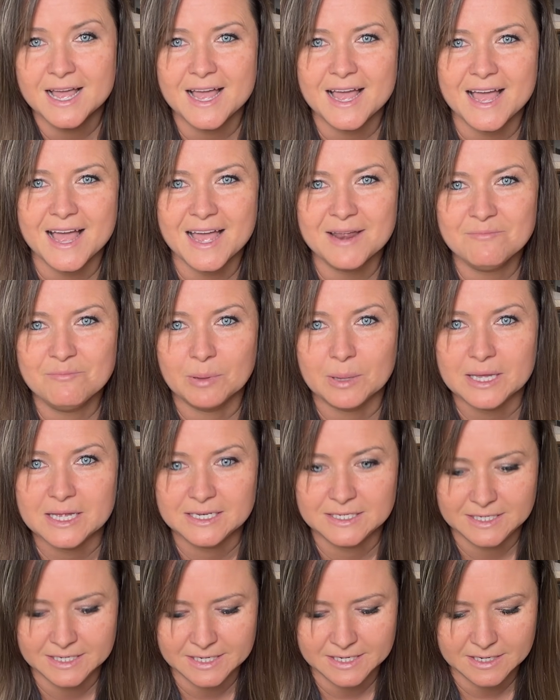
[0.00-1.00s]
and
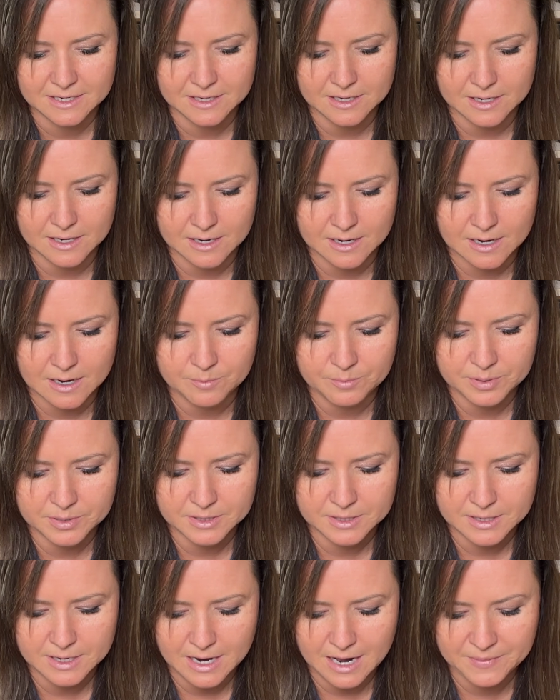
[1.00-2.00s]
blend it up.
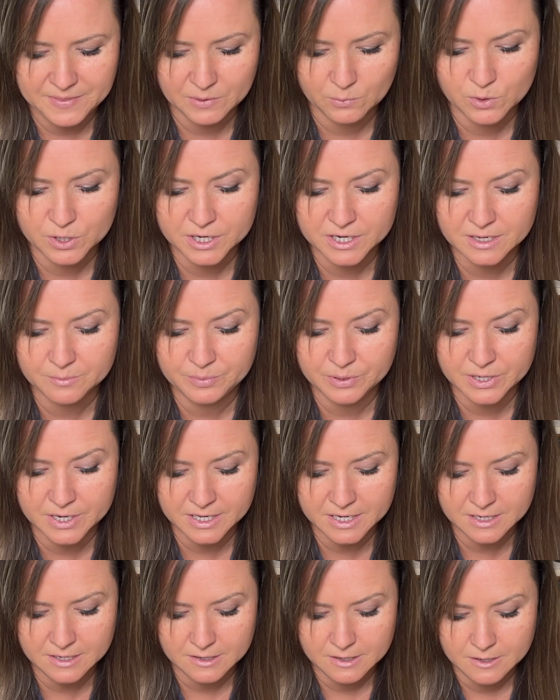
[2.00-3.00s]
And then we're gonna put
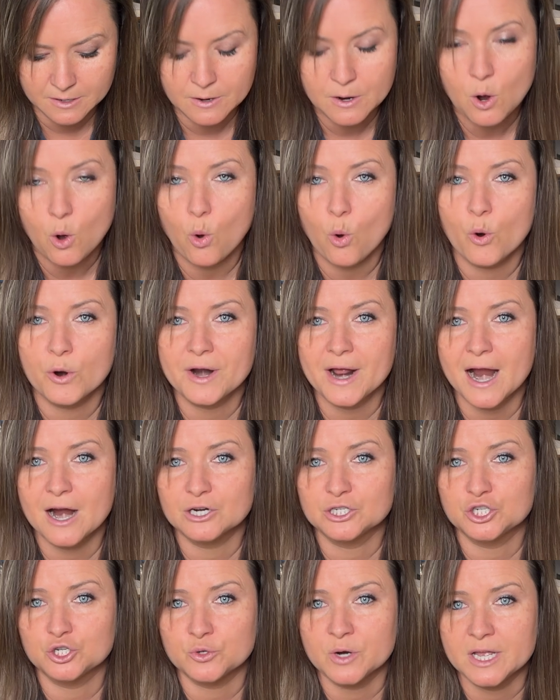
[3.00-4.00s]
it on our
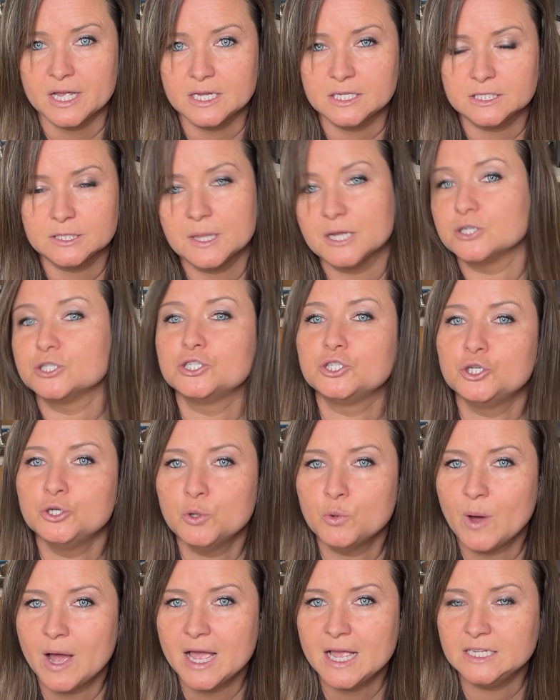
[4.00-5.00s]
trays. There's two
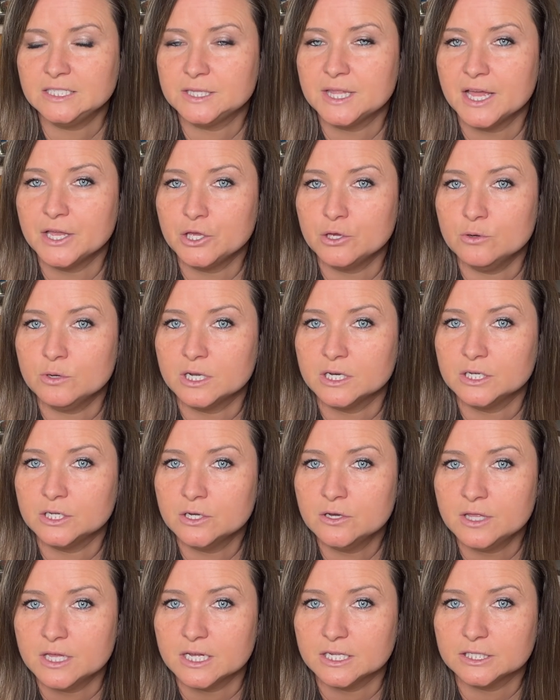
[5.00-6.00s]
ways that you can
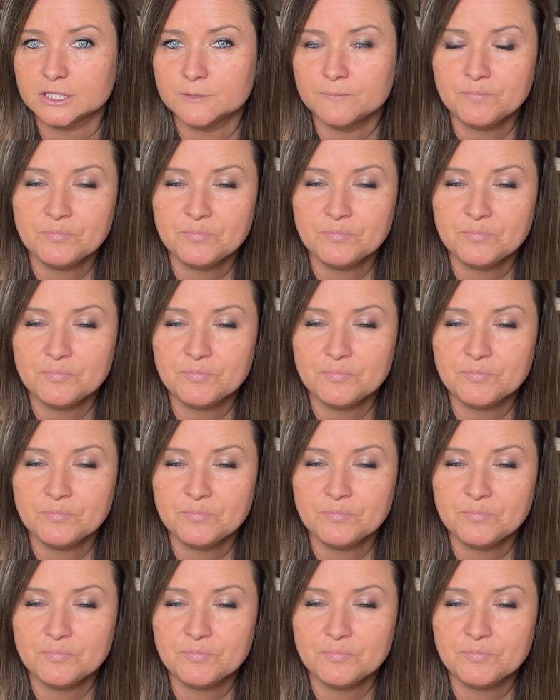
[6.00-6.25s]
do this.